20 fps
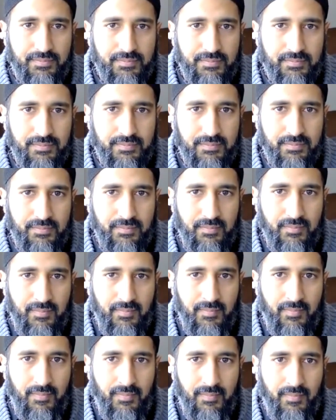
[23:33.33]

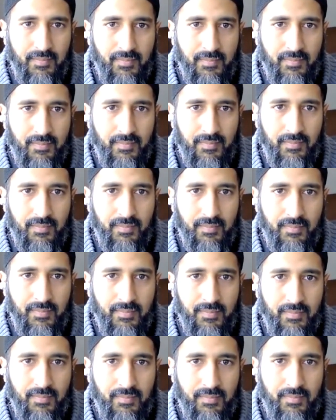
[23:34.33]

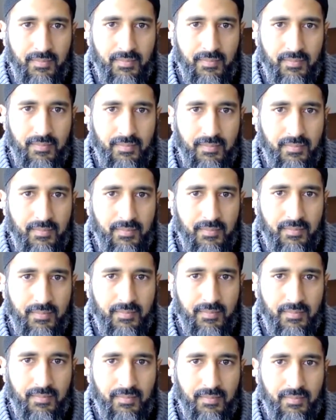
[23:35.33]

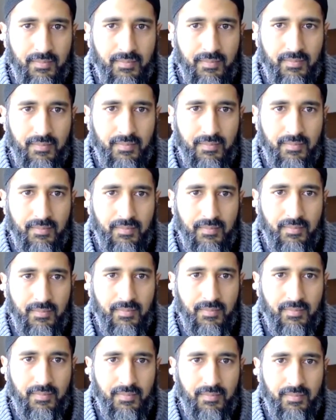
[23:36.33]

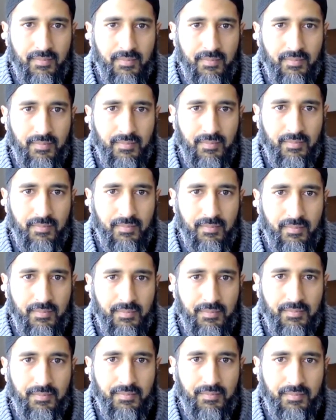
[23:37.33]

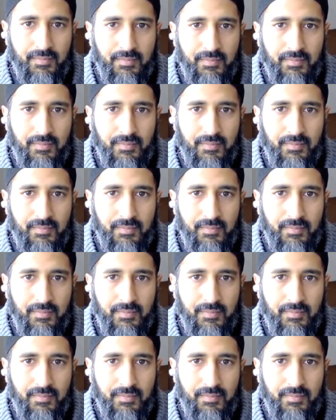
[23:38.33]
Nobody speaks.